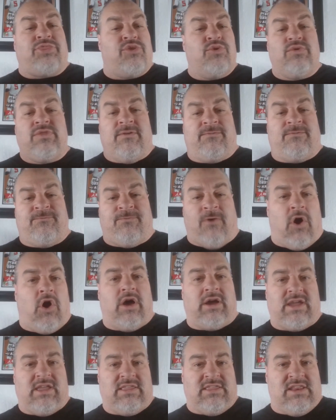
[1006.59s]
through the
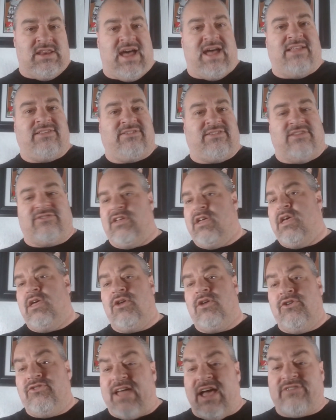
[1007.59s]
fog and the nonsense.
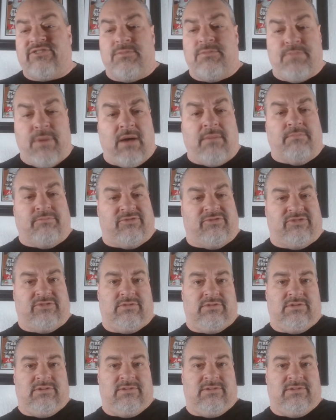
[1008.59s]
Those guys are bums.